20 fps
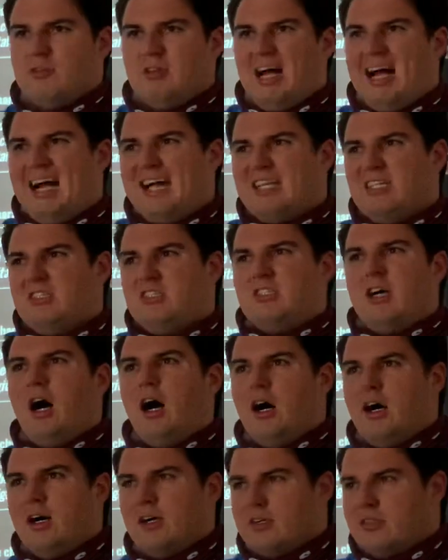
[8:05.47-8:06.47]
like
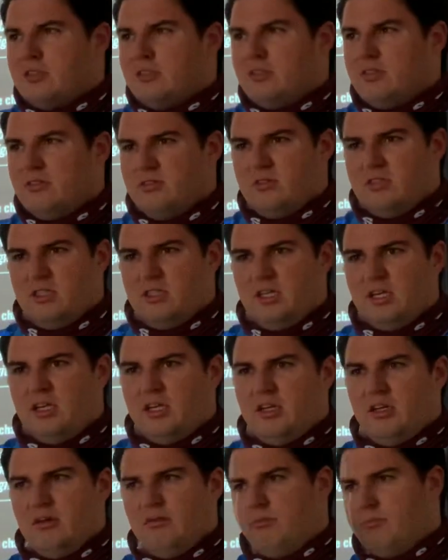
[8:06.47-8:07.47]
docs
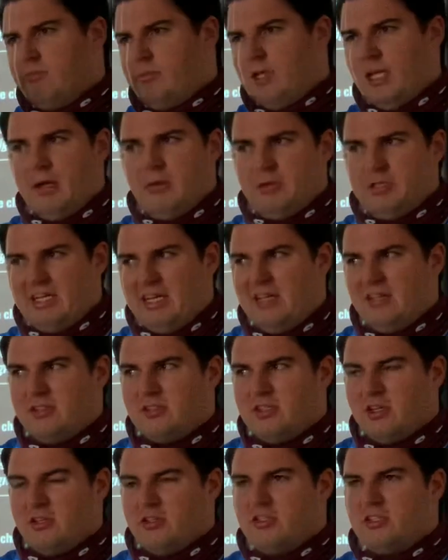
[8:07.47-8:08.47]
to be able to
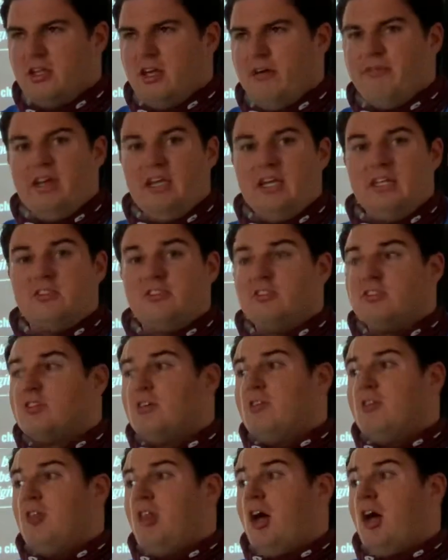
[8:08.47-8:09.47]
insert stuff, it's just a
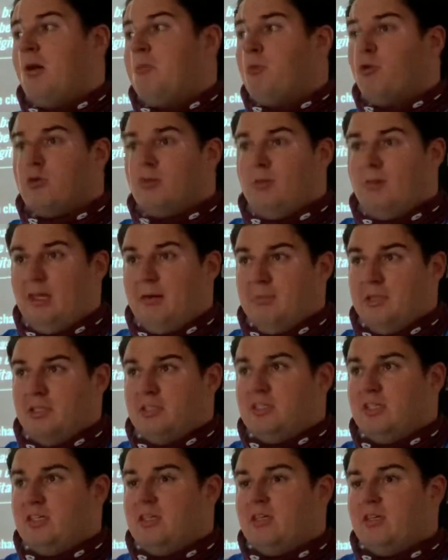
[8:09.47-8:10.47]
lot more
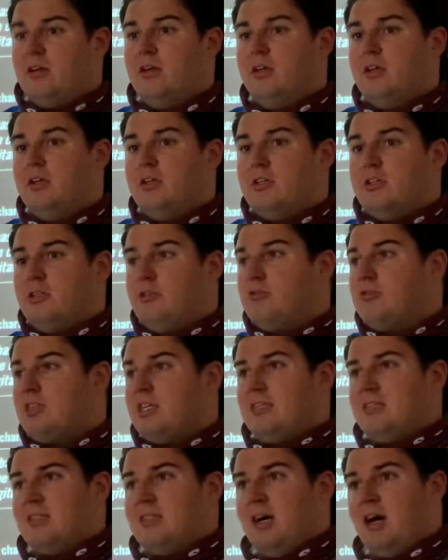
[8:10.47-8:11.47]
limiting
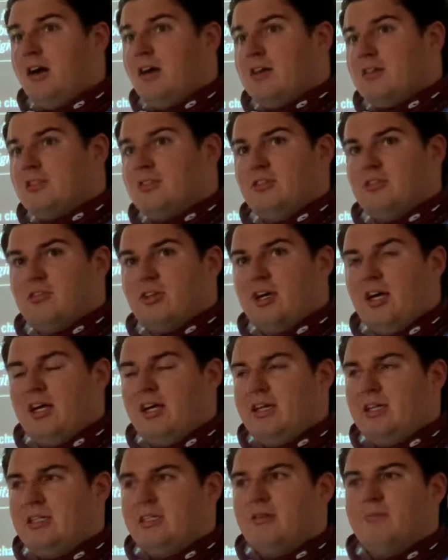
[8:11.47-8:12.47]
using docs to try
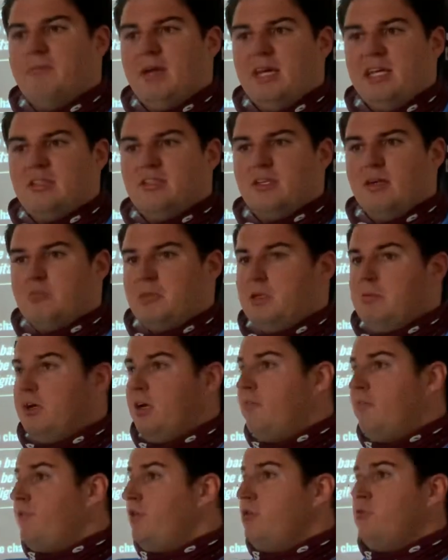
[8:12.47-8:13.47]
and make something.
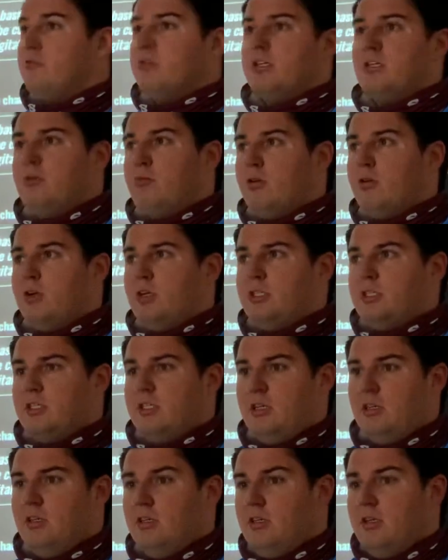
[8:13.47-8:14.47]
But if you really wanted
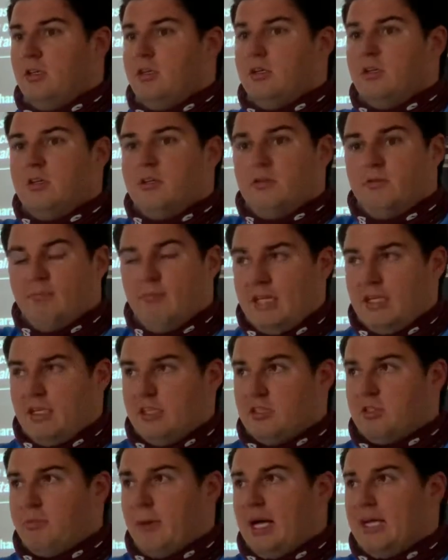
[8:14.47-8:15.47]
to make it
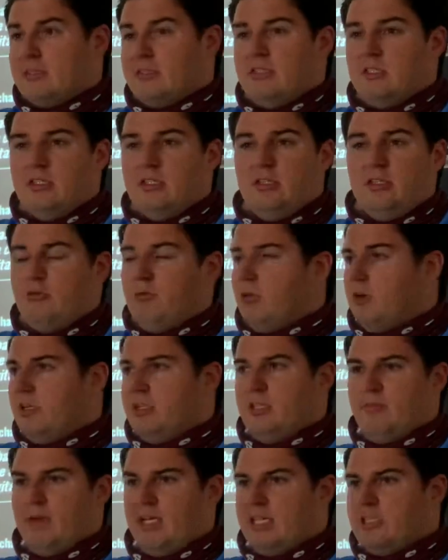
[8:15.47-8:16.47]
spicy, you
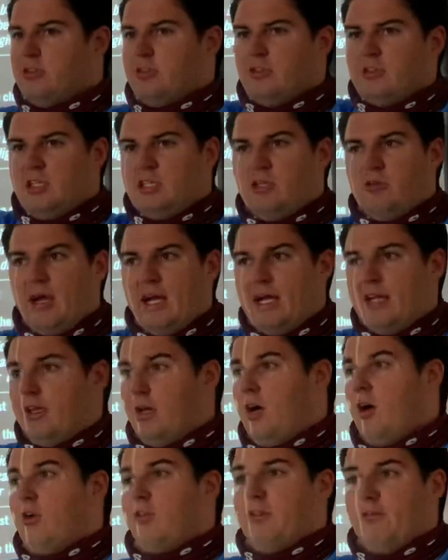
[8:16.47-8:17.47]
wanted to make sure that you had
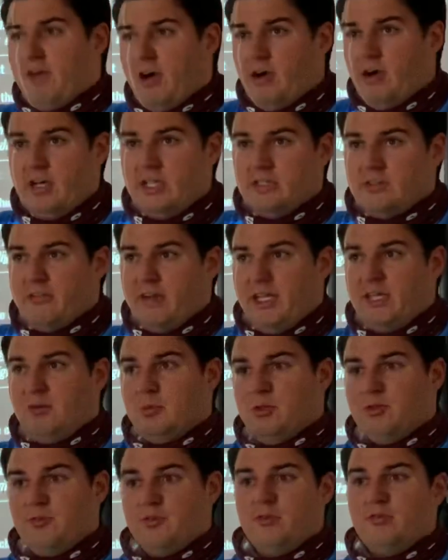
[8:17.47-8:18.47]
all the fonts
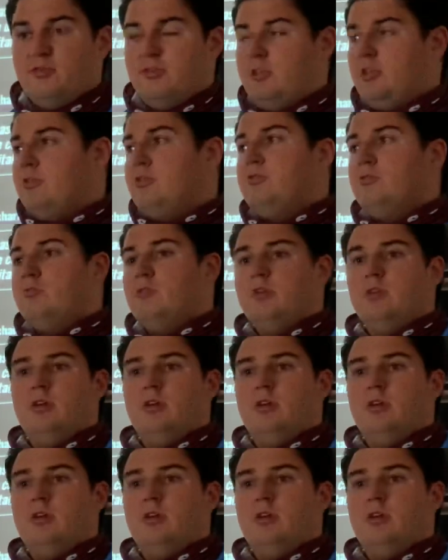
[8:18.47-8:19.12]
available to